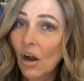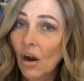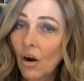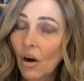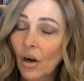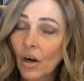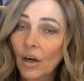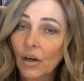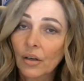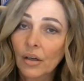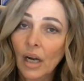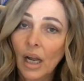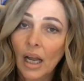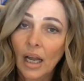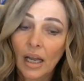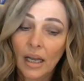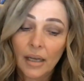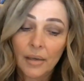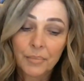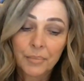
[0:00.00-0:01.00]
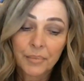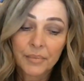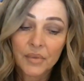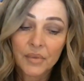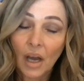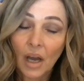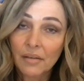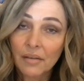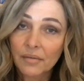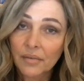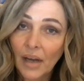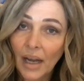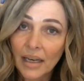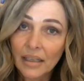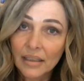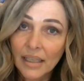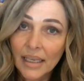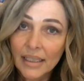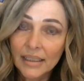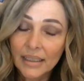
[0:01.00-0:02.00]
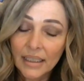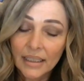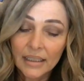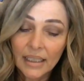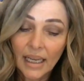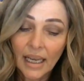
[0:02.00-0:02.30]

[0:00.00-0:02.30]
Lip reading: are not violated